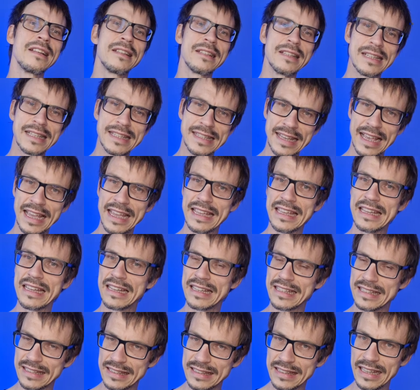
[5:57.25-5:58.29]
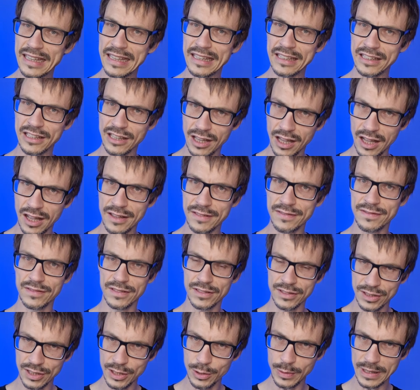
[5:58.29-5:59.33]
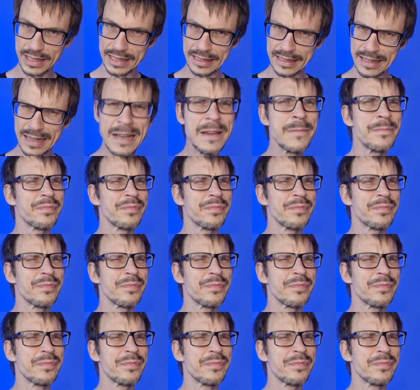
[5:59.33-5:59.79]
to say think of doing.